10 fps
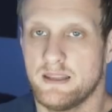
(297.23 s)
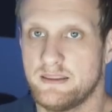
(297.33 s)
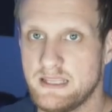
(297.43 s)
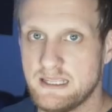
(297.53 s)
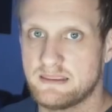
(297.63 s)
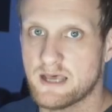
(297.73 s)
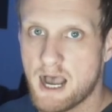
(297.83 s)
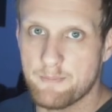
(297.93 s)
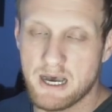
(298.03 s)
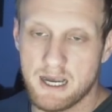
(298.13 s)
The
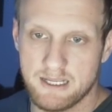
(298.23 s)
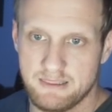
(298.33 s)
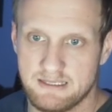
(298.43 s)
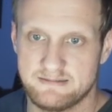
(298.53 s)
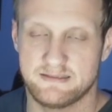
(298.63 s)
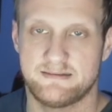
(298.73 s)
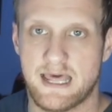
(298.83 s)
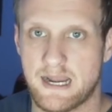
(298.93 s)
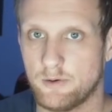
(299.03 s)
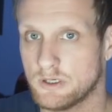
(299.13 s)
thought behind this is
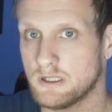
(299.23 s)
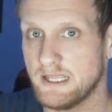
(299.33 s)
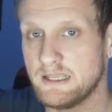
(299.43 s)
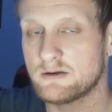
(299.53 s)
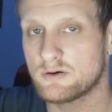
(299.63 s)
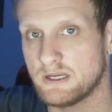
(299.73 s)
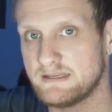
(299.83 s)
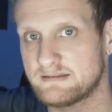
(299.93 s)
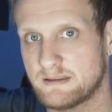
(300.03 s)
that it will increase